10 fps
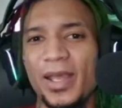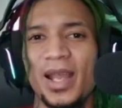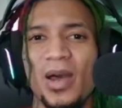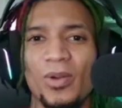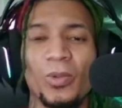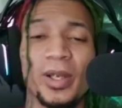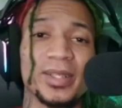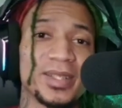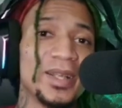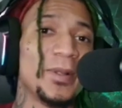and how it
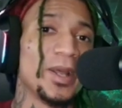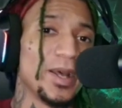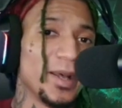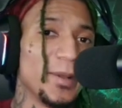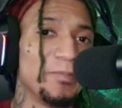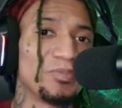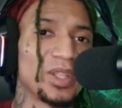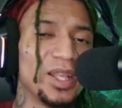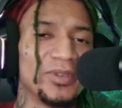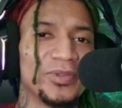works
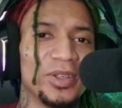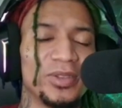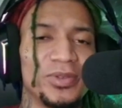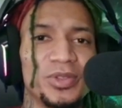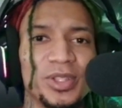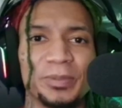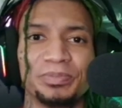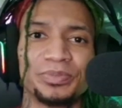in the further future.